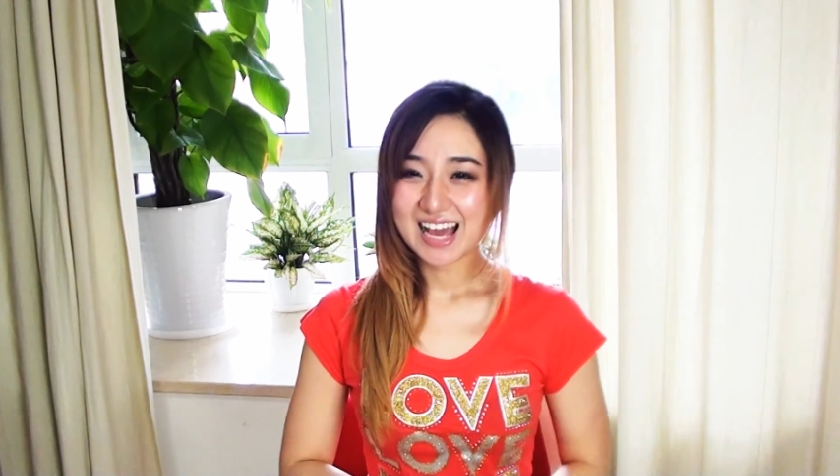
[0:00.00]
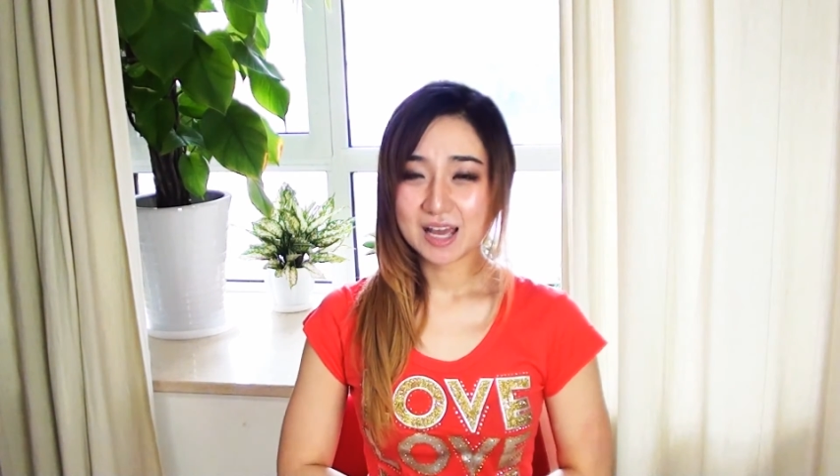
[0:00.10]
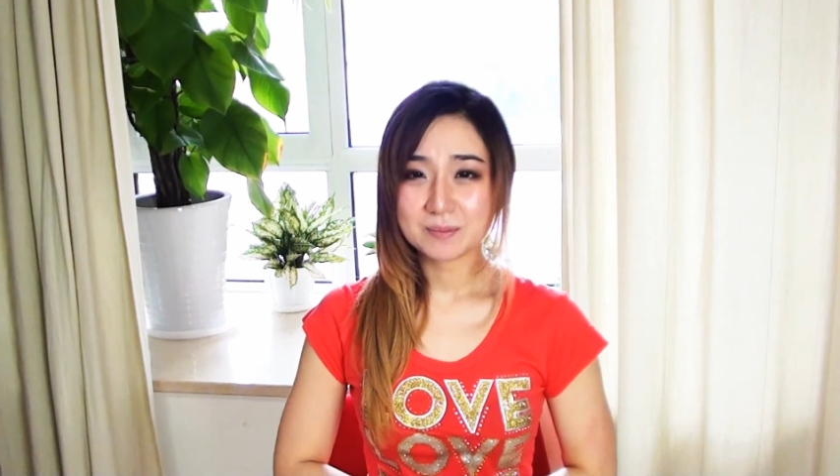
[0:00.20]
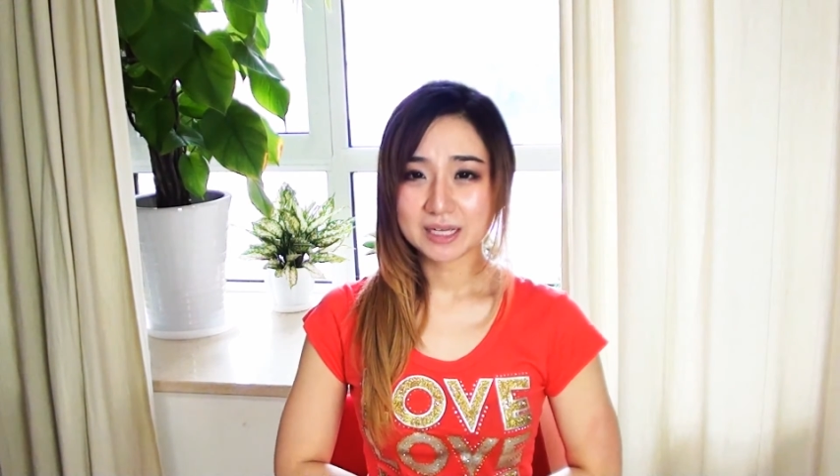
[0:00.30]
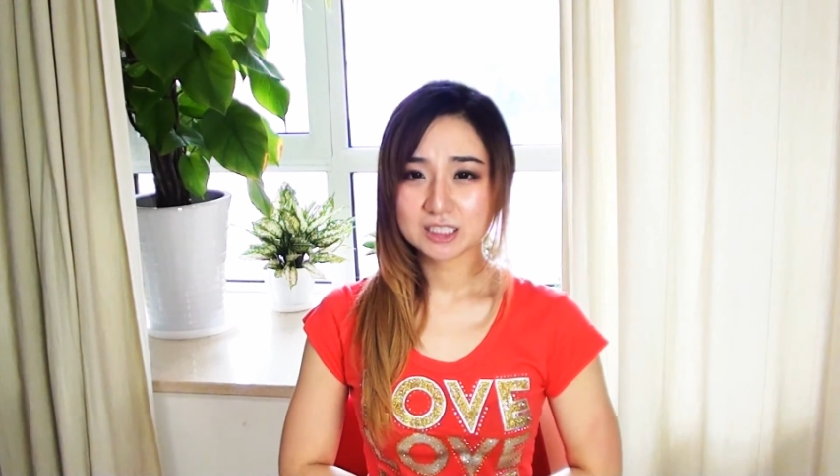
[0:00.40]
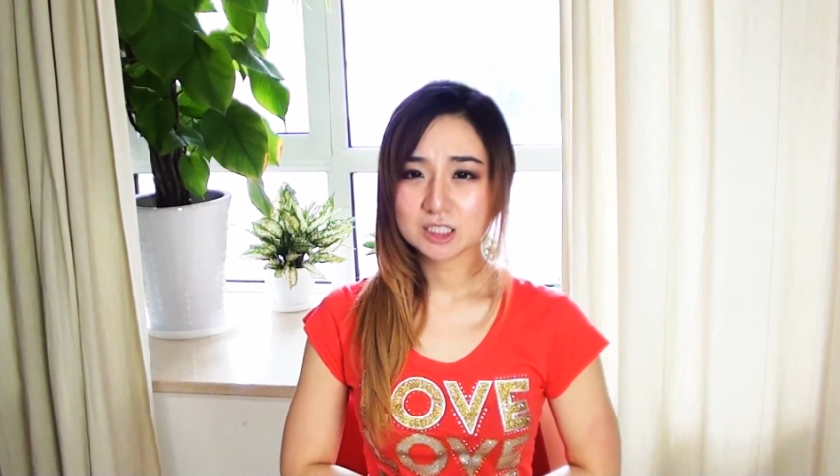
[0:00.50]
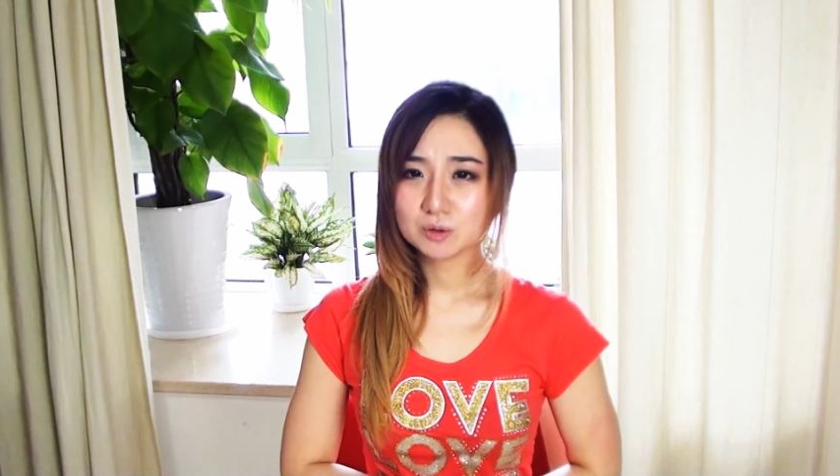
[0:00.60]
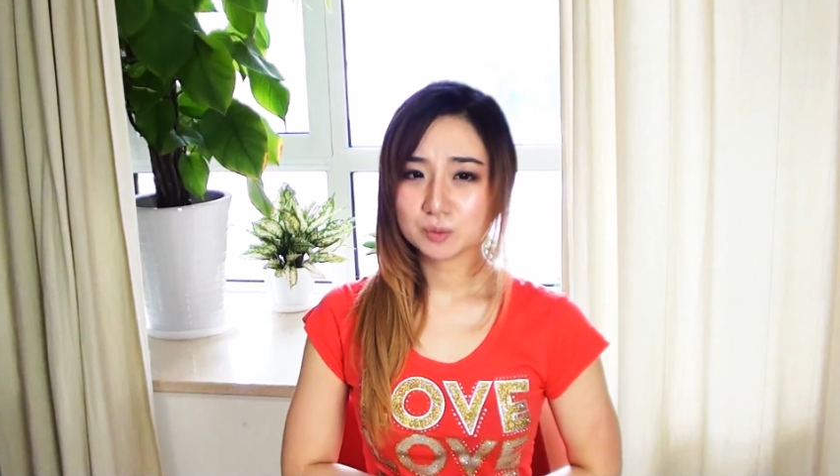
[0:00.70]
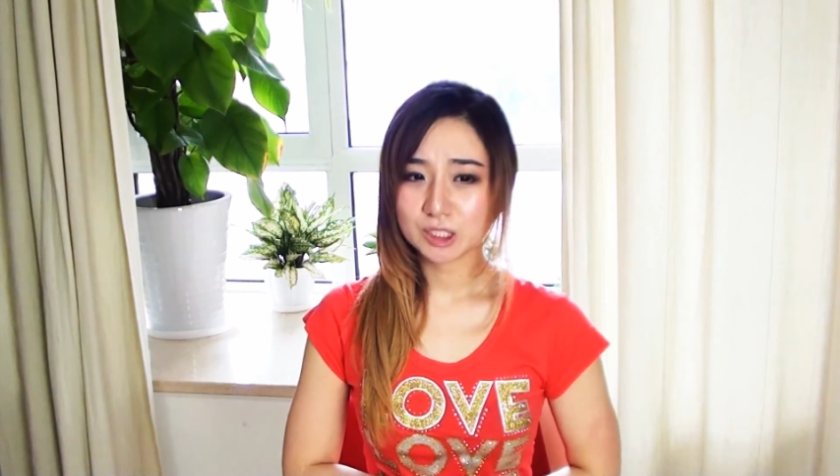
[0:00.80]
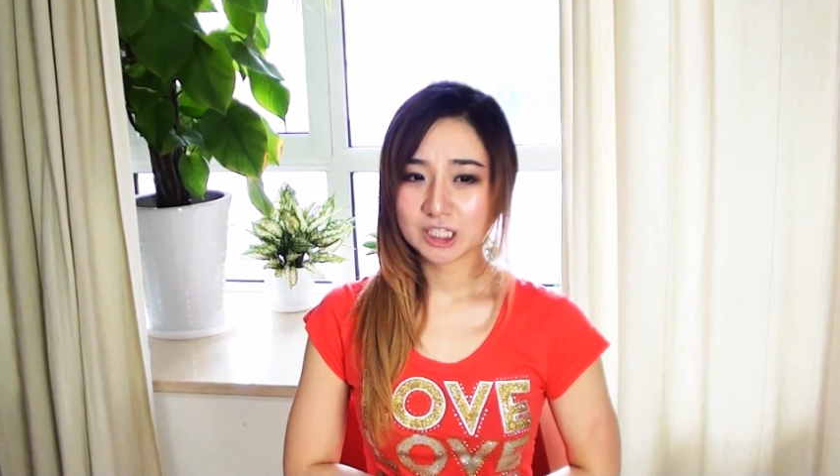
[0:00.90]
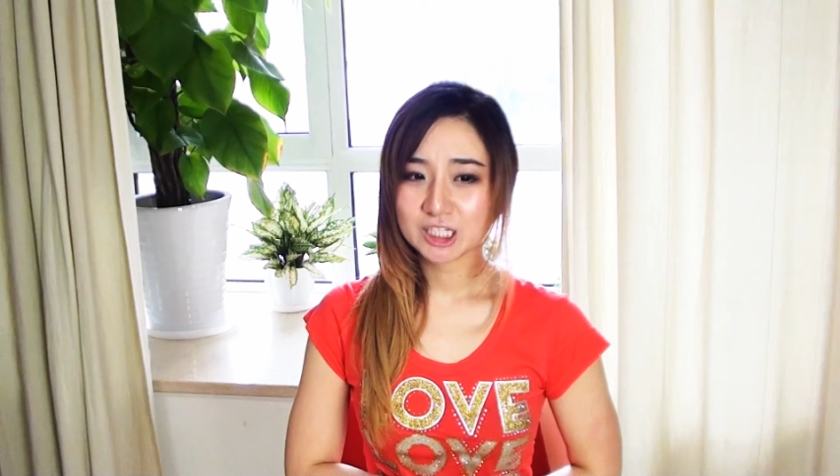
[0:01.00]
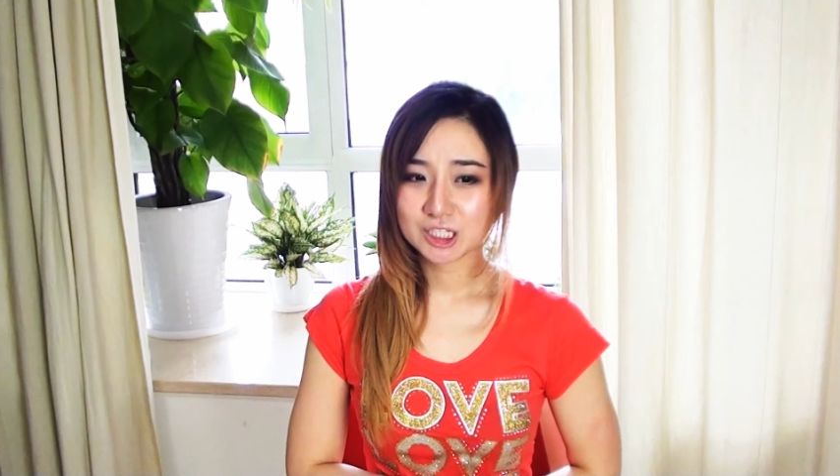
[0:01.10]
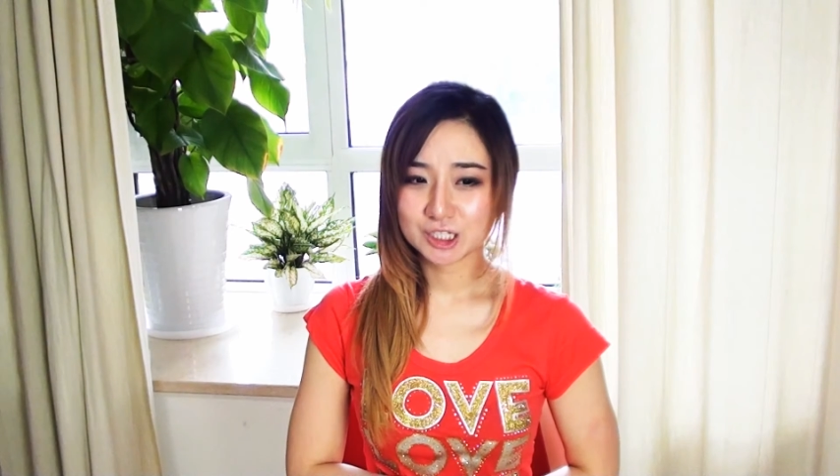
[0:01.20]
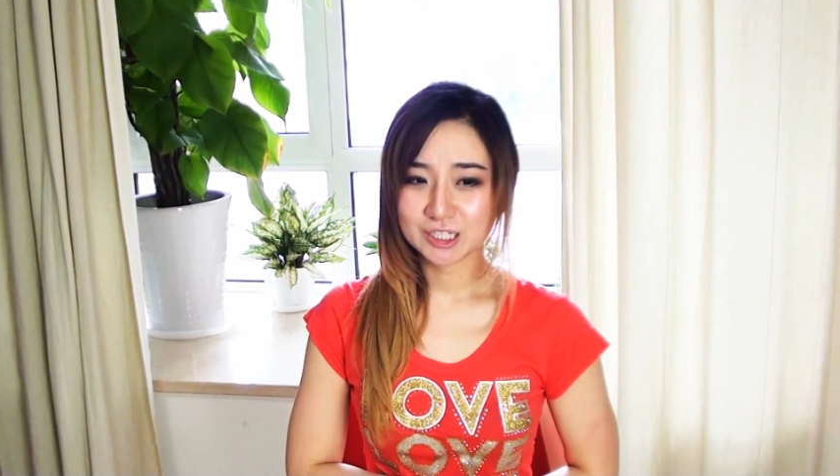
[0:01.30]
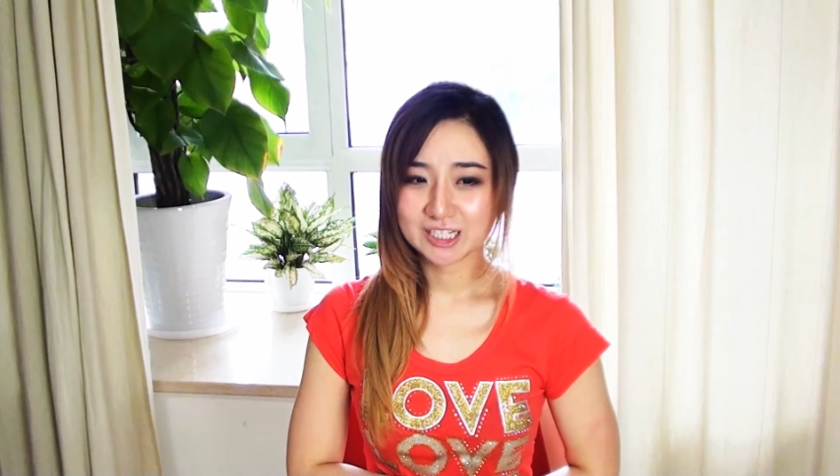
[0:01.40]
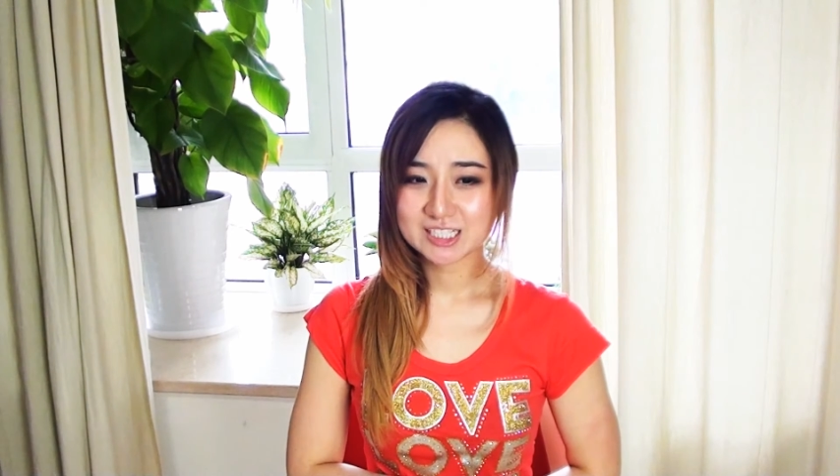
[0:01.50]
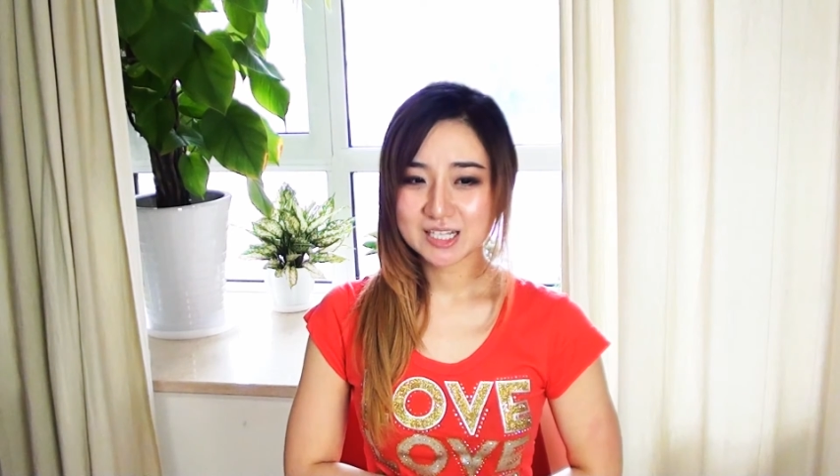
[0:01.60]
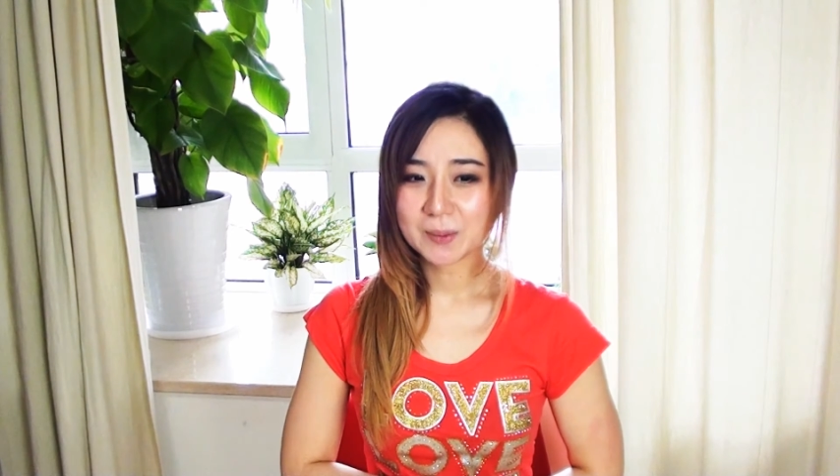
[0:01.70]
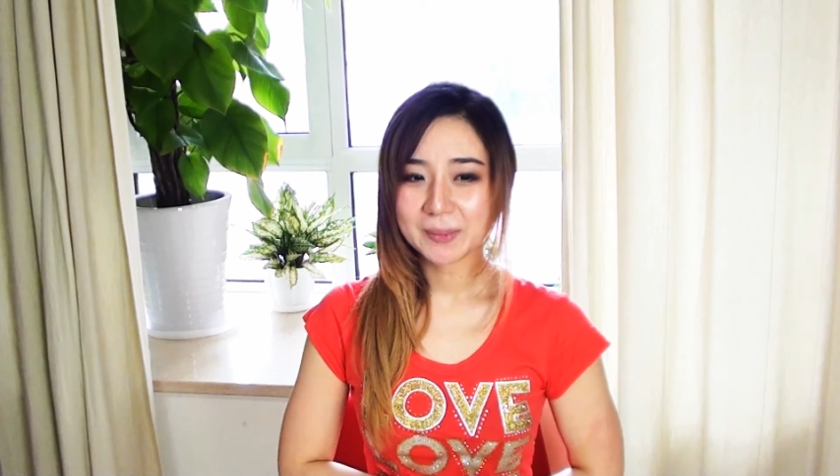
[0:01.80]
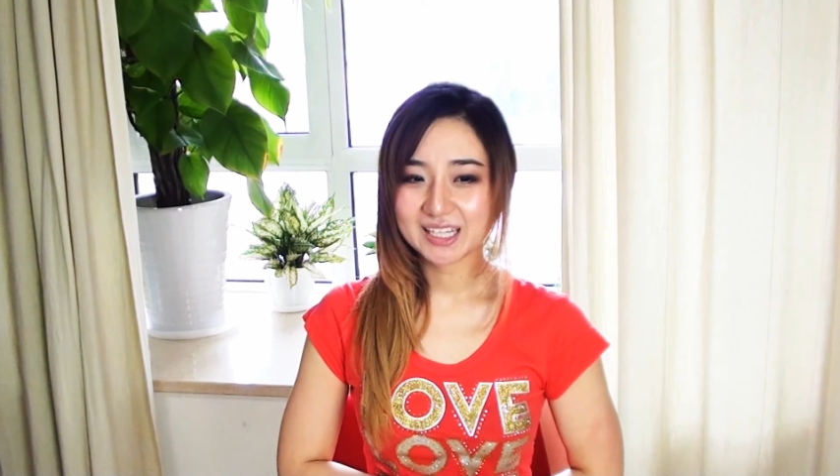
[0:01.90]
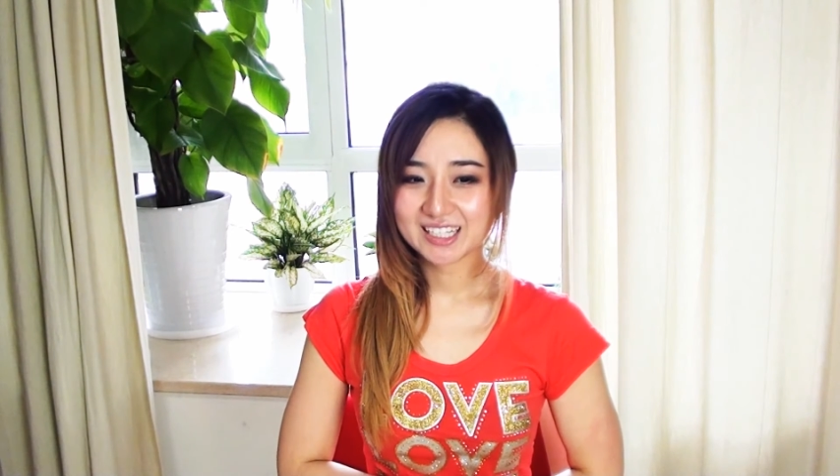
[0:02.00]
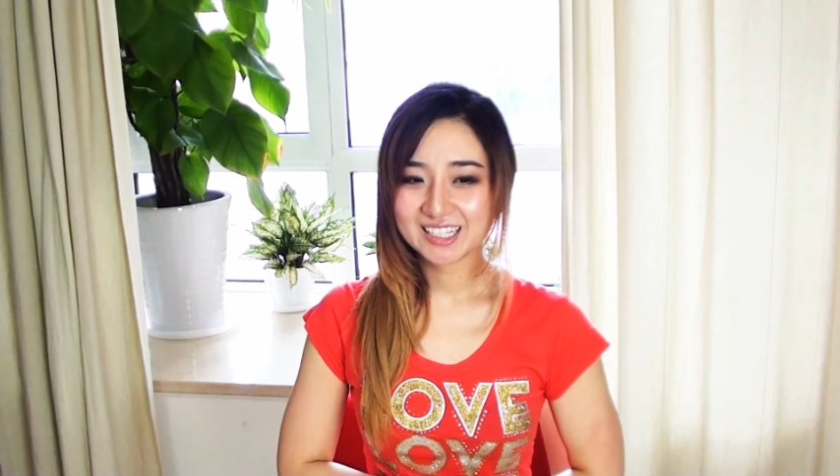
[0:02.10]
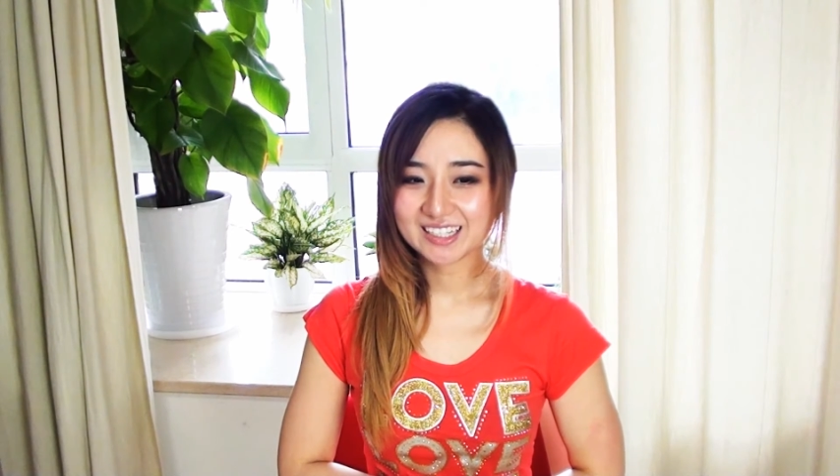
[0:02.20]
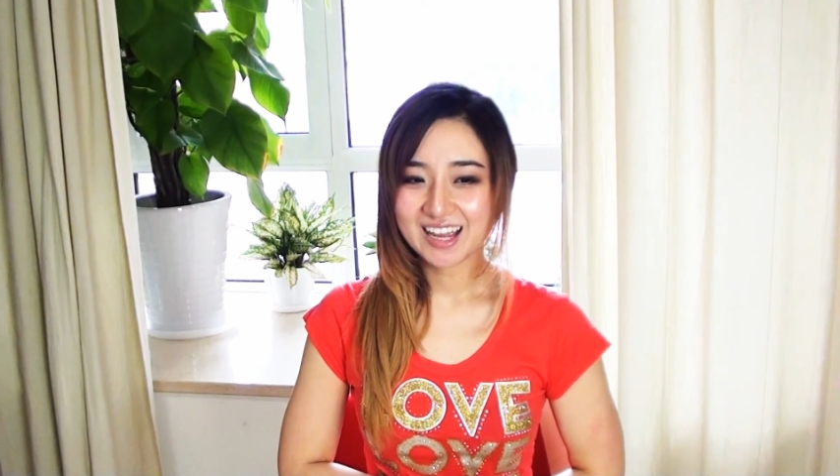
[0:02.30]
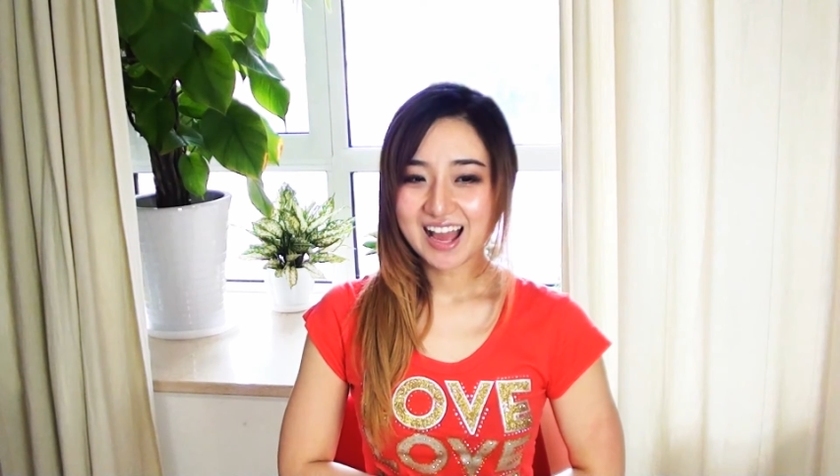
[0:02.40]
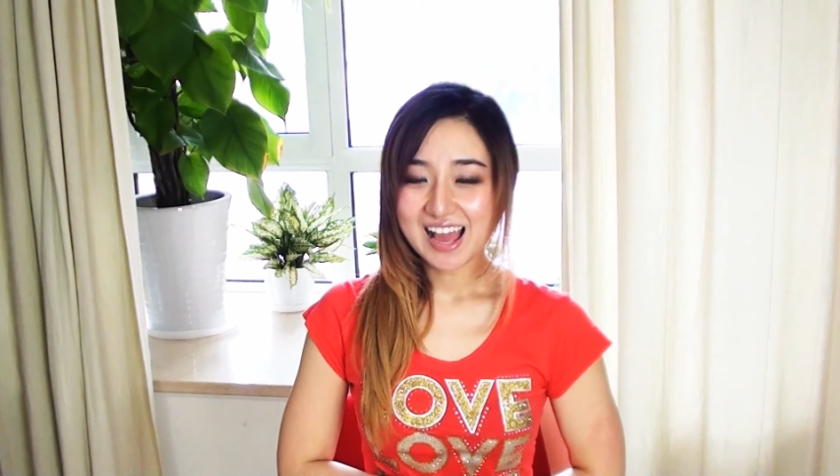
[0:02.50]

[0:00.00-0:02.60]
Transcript: I'm actually really curious on making